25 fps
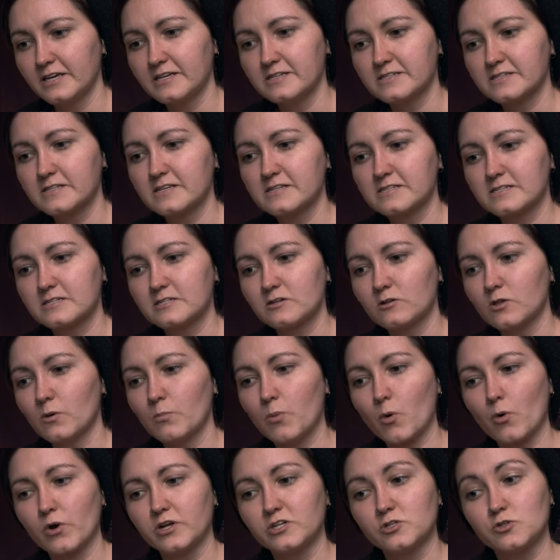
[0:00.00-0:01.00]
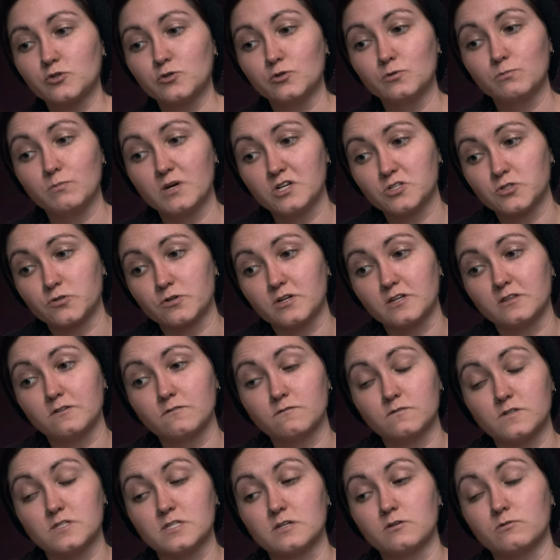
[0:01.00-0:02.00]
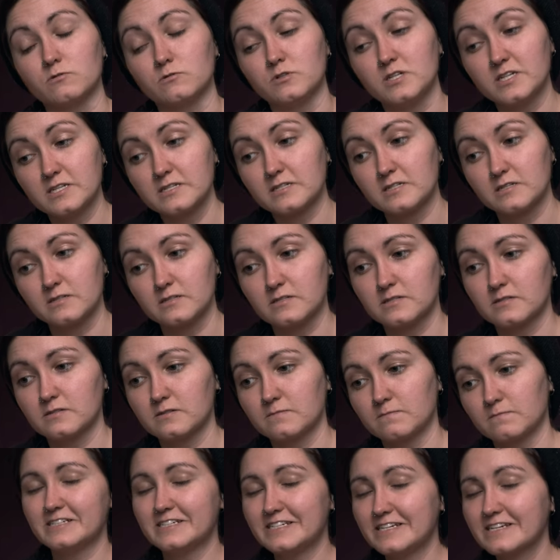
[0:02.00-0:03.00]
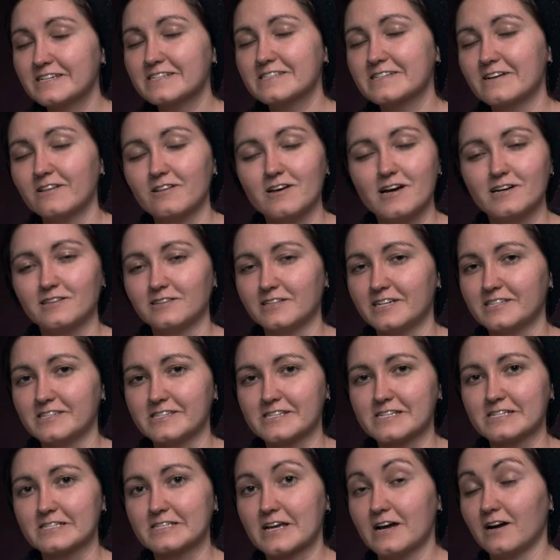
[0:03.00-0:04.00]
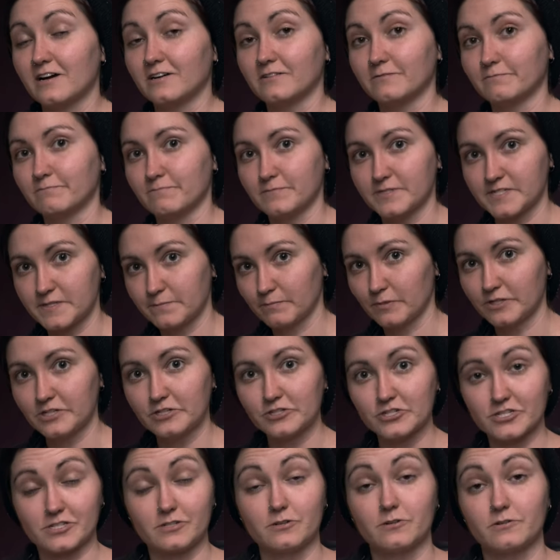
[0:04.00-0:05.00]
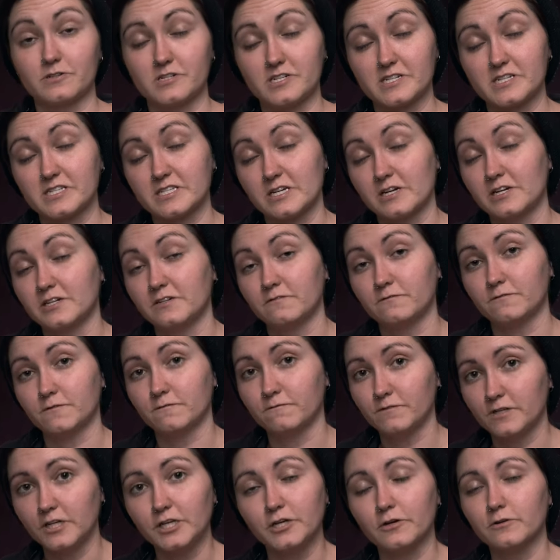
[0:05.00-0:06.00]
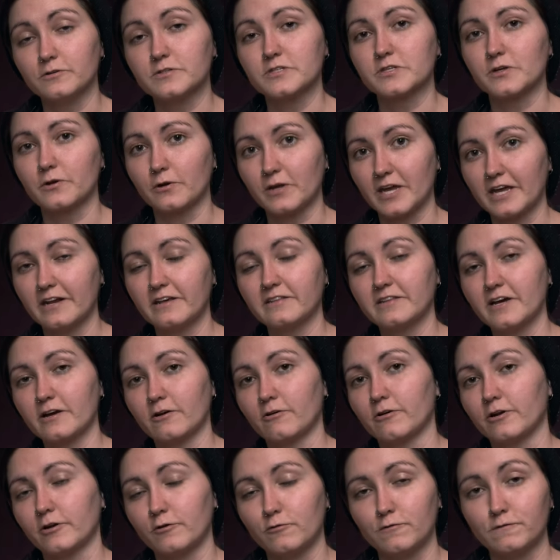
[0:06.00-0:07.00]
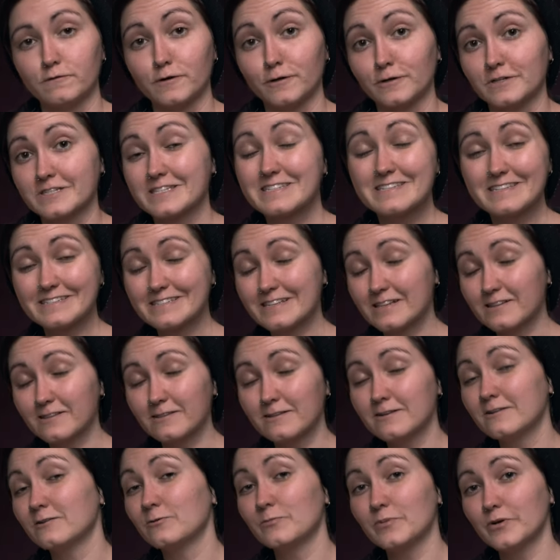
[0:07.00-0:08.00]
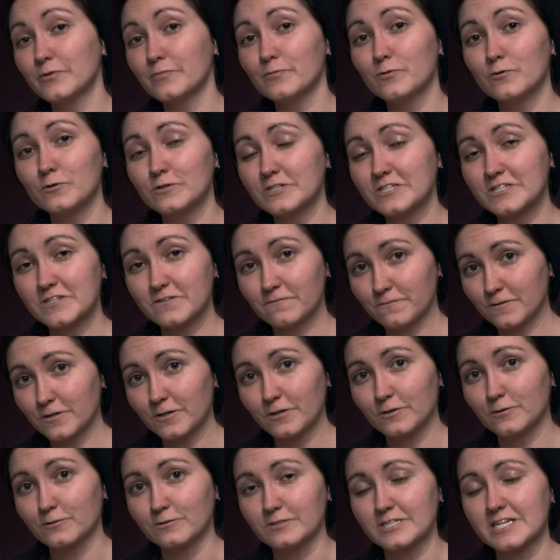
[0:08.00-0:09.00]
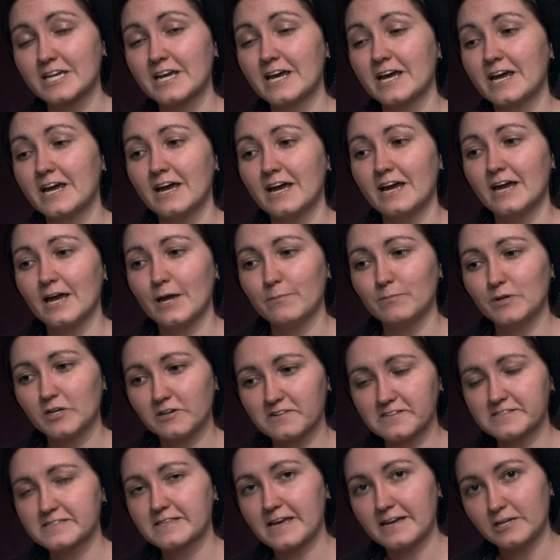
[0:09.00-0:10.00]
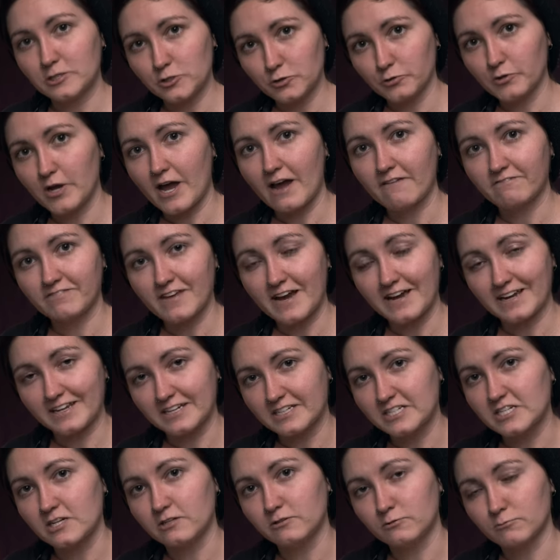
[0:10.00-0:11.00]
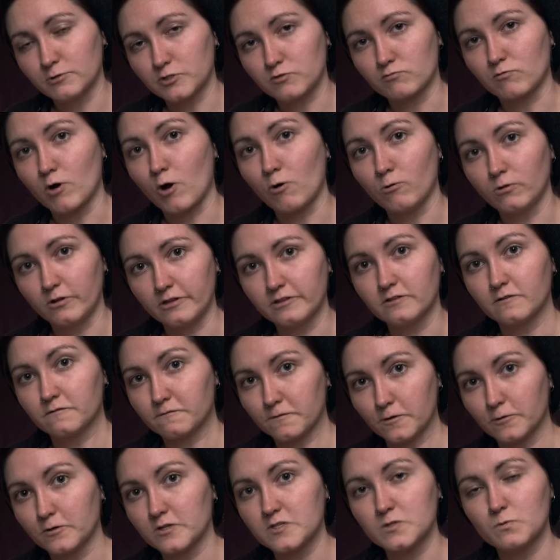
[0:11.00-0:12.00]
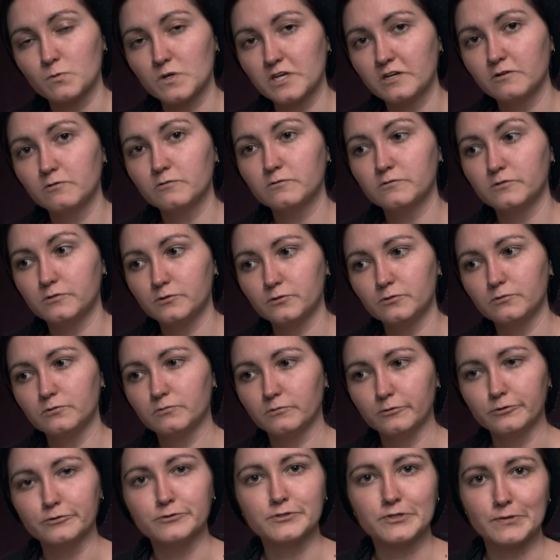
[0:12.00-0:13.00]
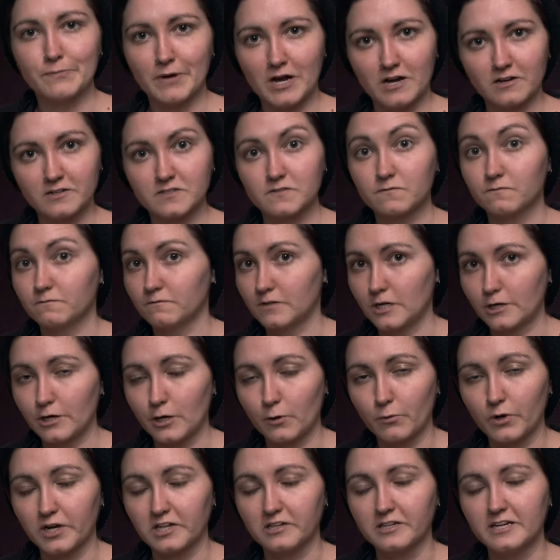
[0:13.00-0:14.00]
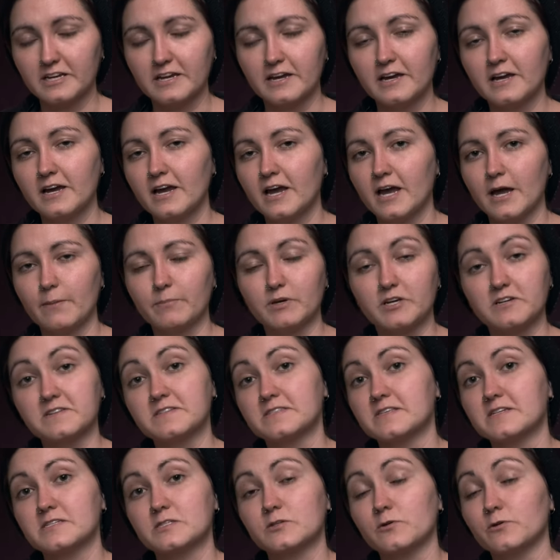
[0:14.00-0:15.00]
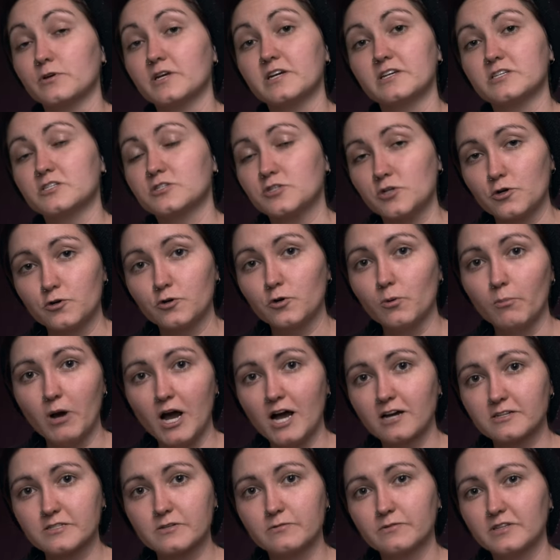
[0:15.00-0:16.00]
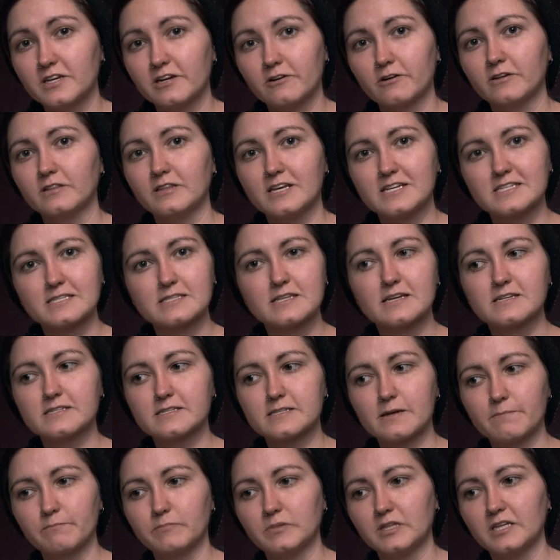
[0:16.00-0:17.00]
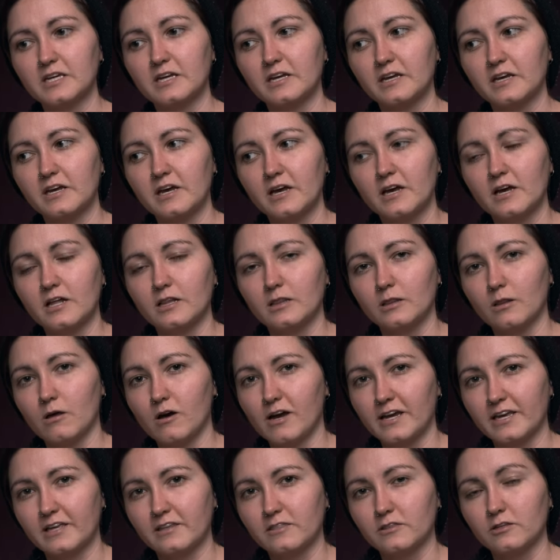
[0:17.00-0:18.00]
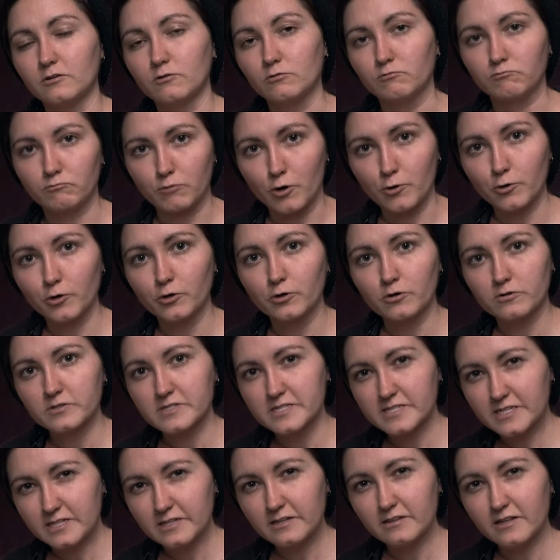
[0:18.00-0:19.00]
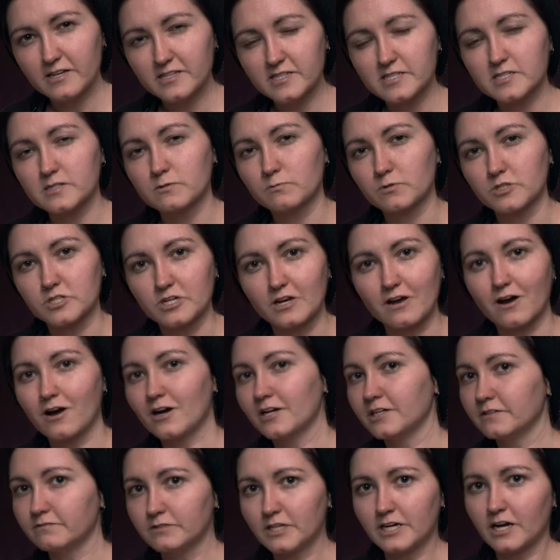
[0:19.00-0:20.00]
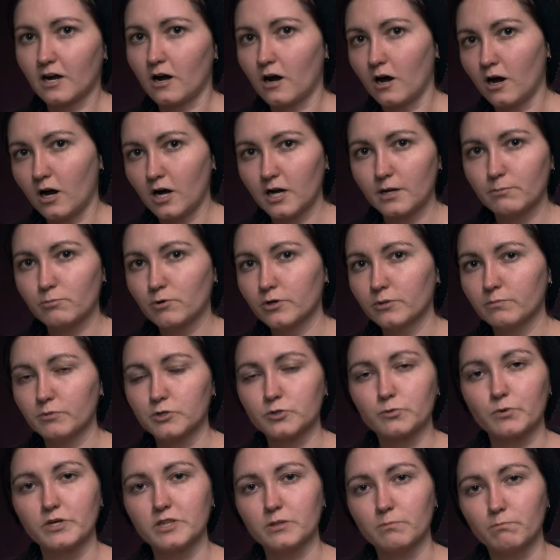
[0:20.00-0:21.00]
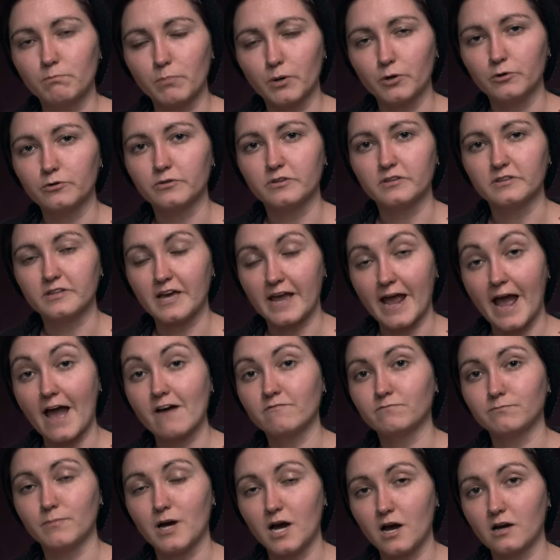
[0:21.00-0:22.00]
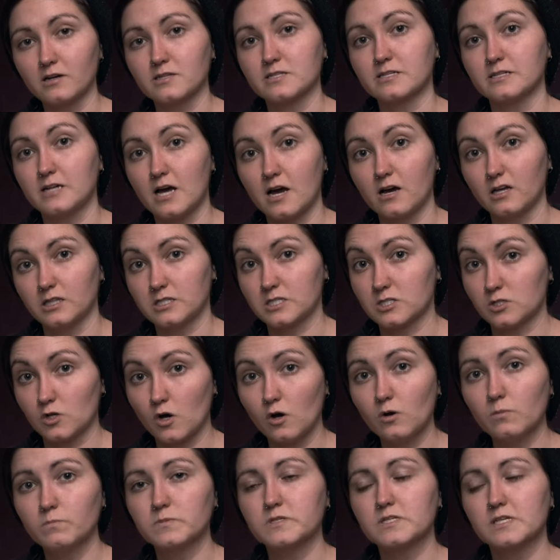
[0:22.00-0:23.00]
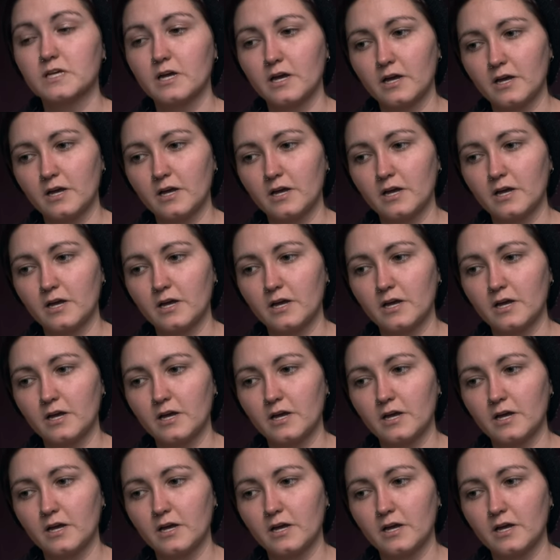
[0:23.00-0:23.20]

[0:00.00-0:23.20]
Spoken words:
Is there still a point to measuring the physical distance? DSLR lenses are simply just not designed for video, so getting that critical focus is a little bit more difficult. And because they do have that continuous roll in the focus wheel, you lose your marks very quickly. And because there's no external marks on there, unless there's something like the Rokinon Cine lenses, which are kind of like a hybrid between them both, and they have marks and hard stops,